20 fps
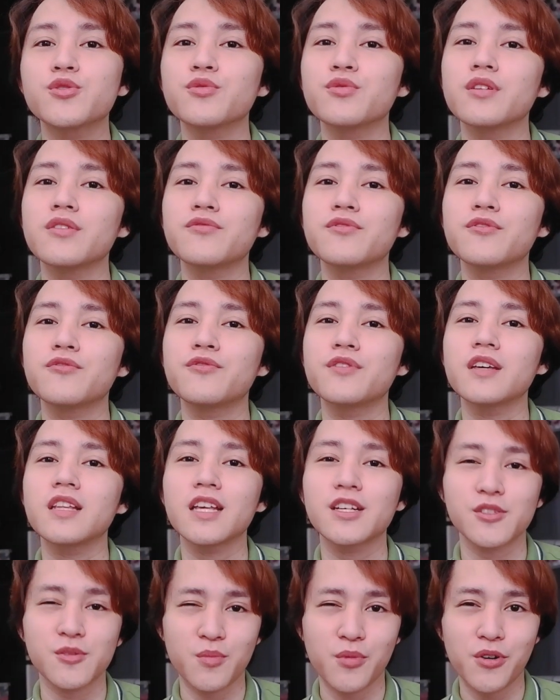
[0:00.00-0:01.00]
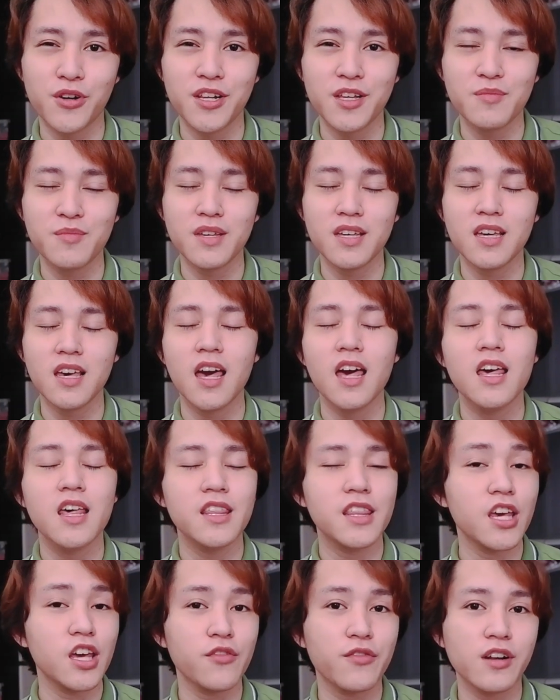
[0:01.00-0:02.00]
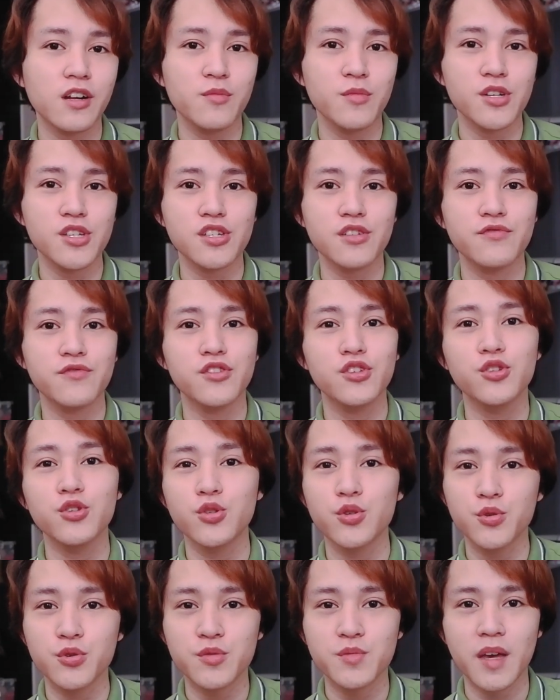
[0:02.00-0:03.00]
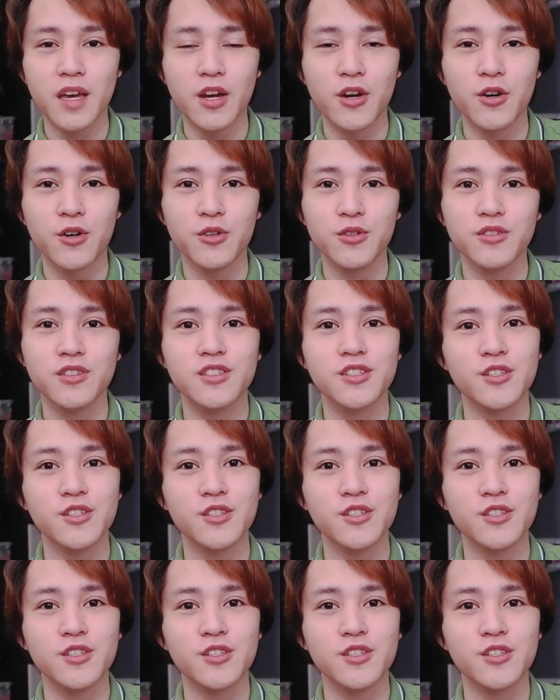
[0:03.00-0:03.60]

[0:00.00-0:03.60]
So if you feel like supporting me, thank you very much if you use my code.